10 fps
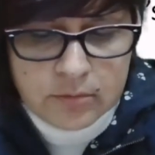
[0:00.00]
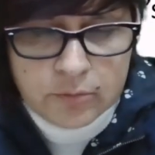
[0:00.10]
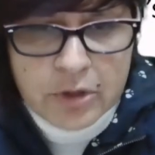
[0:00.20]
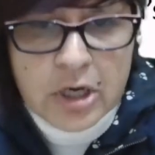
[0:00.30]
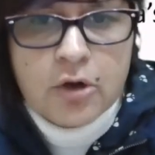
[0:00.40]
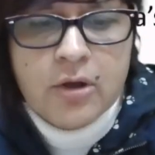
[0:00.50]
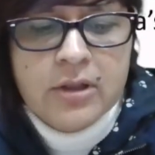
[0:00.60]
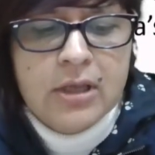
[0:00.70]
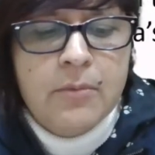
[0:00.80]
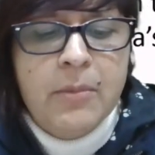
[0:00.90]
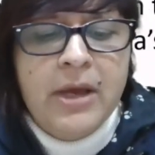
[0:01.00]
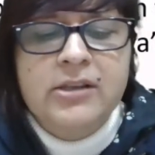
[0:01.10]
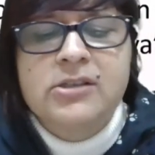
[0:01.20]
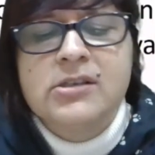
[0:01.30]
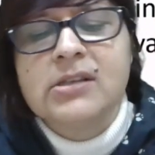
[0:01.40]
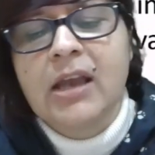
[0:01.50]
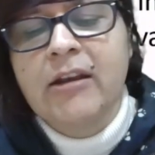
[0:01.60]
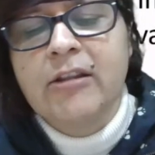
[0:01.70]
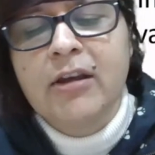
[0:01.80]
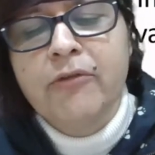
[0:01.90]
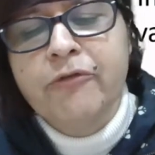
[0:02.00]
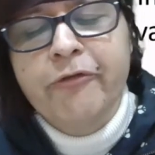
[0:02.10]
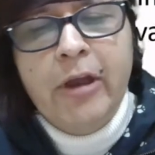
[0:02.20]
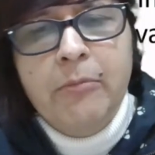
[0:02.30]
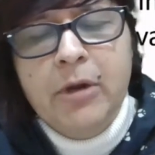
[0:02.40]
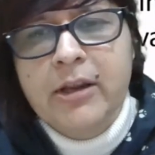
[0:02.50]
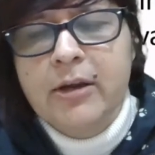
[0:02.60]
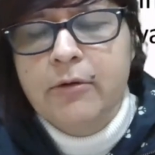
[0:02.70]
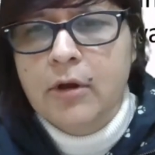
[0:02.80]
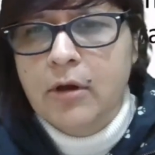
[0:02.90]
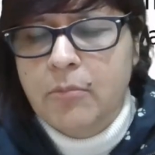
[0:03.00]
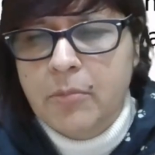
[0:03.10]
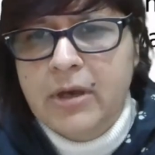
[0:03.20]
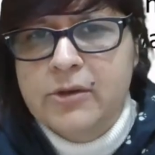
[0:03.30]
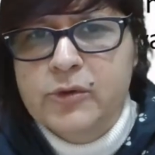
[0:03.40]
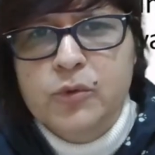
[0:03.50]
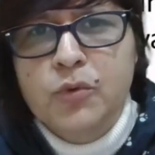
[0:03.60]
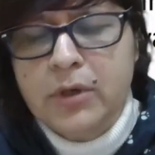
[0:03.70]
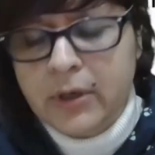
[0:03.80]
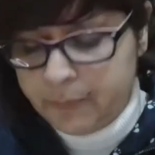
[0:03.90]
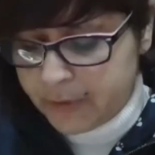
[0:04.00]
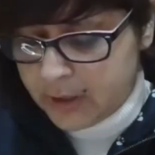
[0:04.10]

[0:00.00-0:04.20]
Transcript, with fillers: work on the marriages and the family in Mysore,